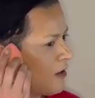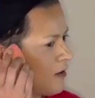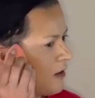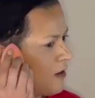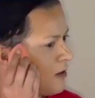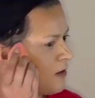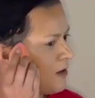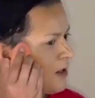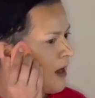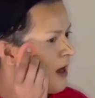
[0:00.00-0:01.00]
So you
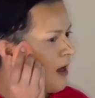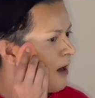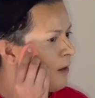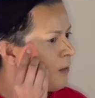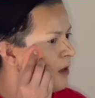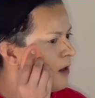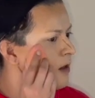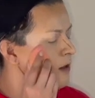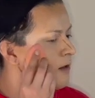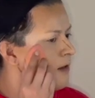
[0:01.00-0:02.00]
tap,
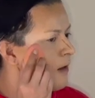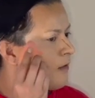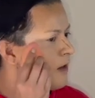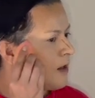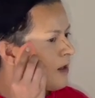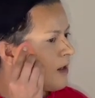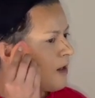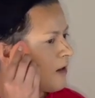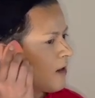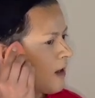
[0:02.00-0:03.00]
you stop feeling it,
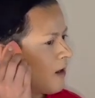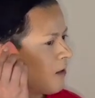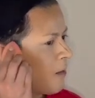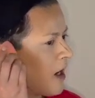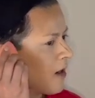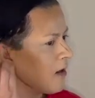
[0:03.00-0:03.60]
okay, go back